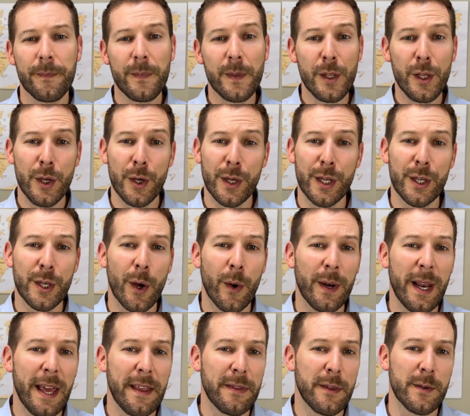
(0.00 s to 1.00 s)
you can
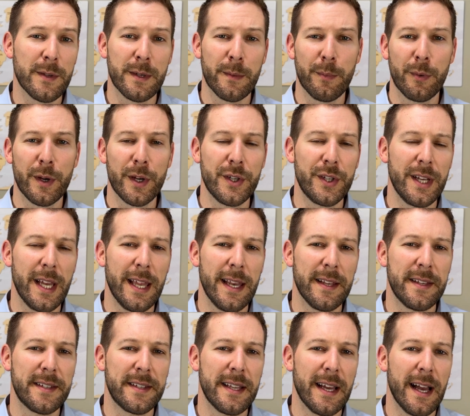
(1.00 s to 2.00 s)
donate those
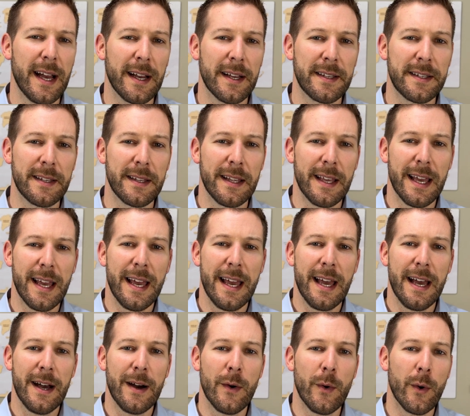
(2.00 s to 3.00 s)
appreciated stocks
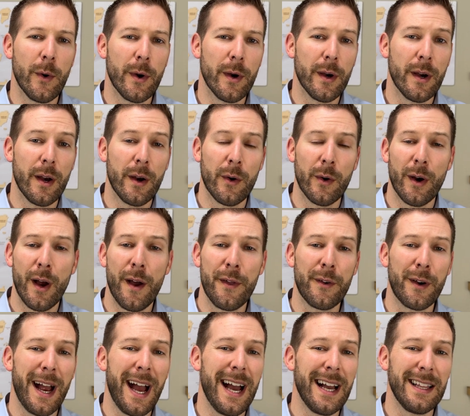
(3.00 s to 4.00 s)
or
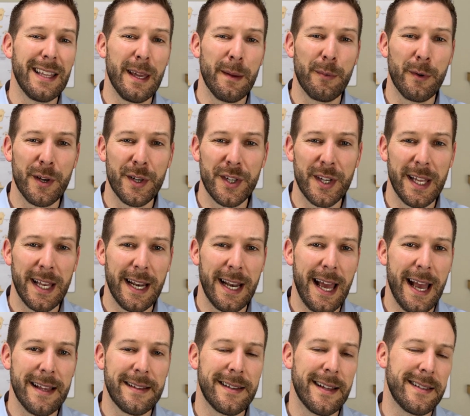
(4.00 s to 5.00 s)
other highly appreciated
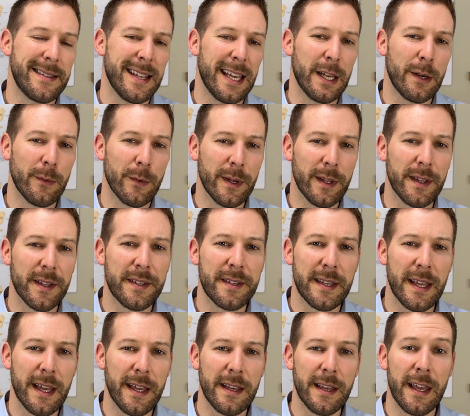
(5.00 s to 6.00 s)
assets like real
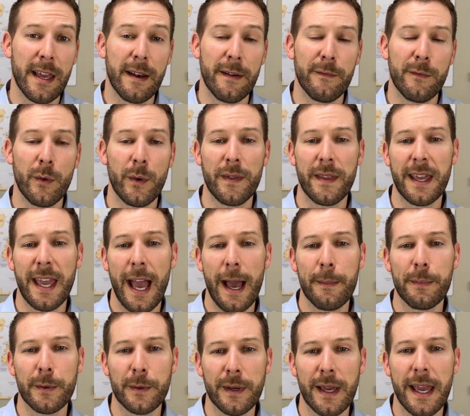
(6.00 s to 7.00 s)
estate and avoid the
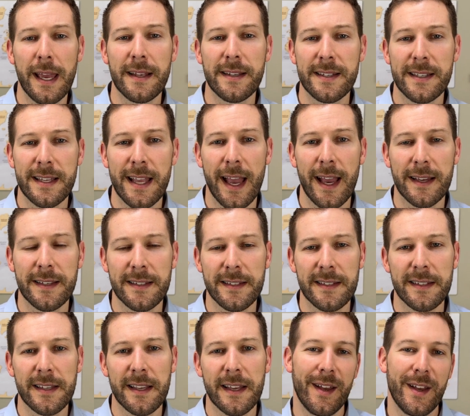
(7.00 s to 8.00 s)
capital gains
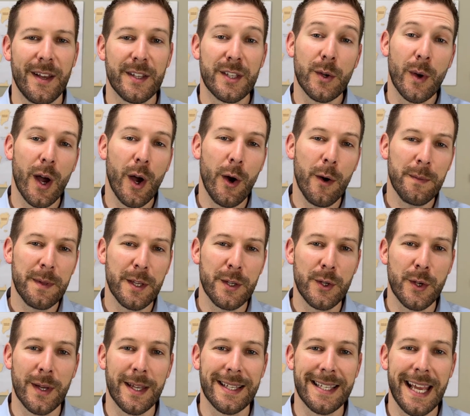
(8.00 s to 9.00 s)
taxes. So I hope that
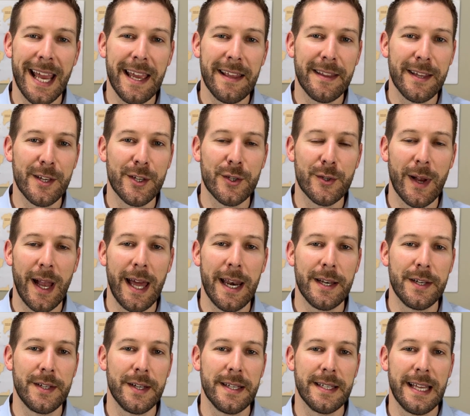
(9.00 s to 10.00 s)
you can take these
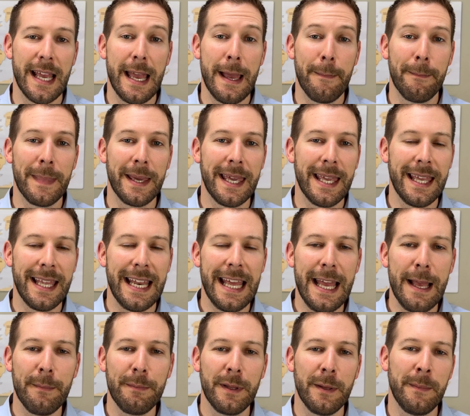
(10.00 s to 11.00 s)
strategies and begin
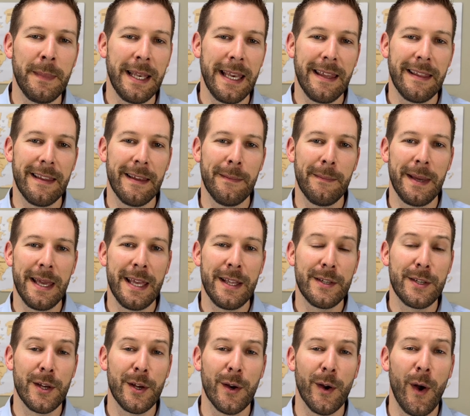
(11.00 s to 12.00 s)
implementing them
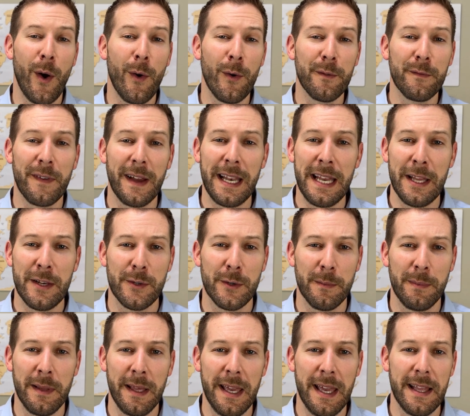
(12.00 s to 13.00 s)
into your own financial
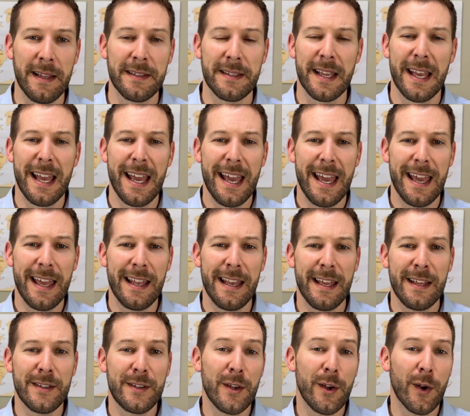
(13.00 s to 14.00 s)
plans and
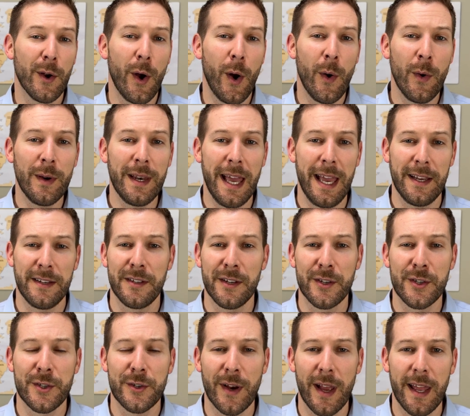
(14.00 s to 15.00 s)
into your own exit
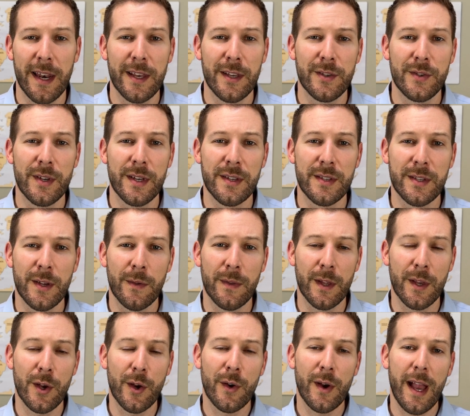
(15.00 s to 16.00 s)
strategy so that
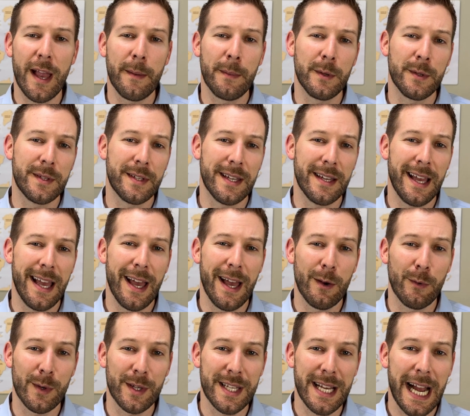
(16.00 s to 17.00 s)
you're able to
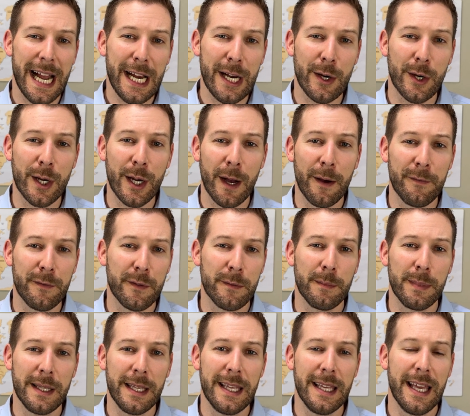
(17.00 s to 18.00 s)
retire
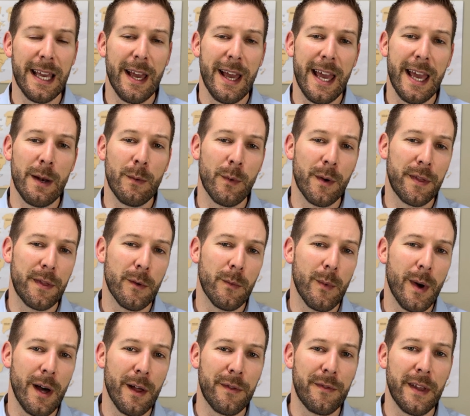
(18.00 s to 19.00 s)
comfortably and with the
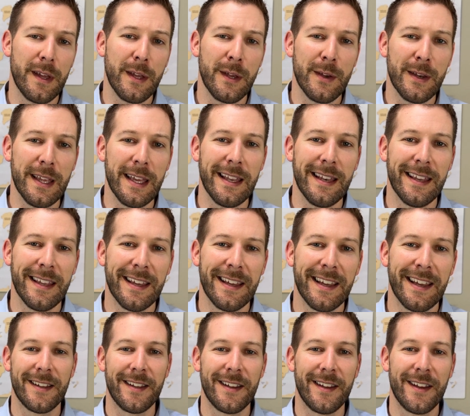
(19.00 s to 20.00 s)
wealth that you need.
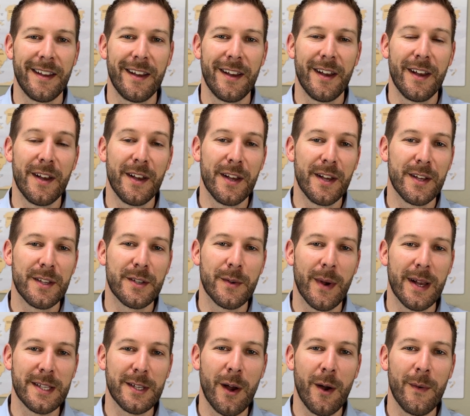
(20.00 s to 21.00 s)
So
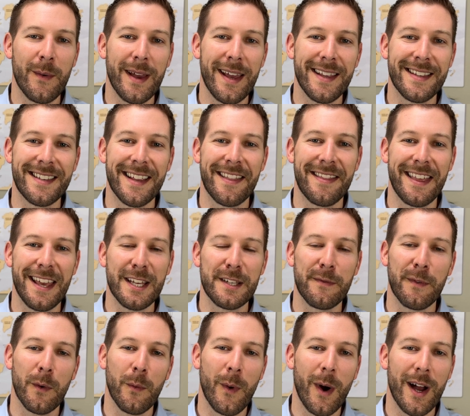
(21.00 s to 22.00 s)
as always, thanks
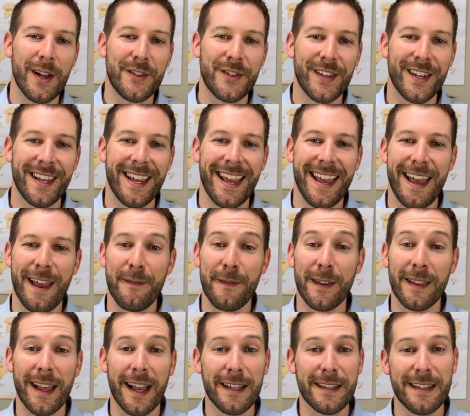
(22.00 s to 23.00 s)
for watching. If you
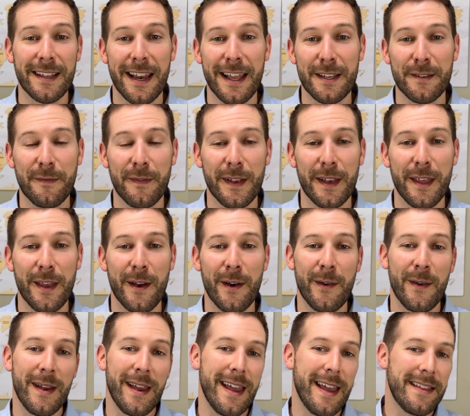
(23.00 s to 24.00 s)
liked today's
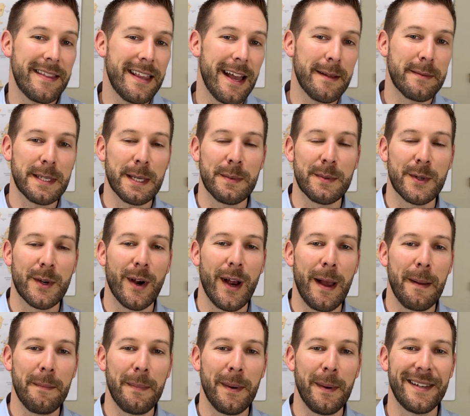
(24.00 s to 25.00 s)
video, hit that
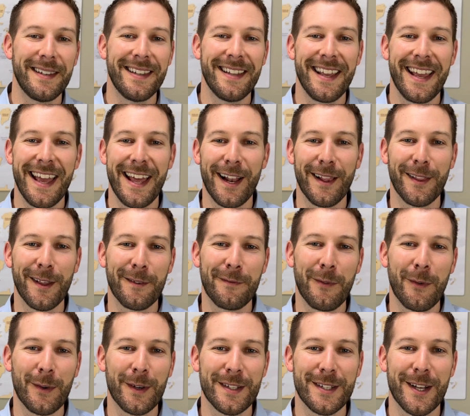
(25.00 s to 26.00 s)
subscribe button, and I look
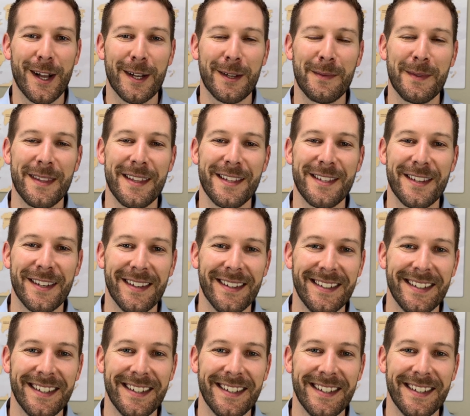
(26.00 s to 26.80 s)
forward to talking with you soon.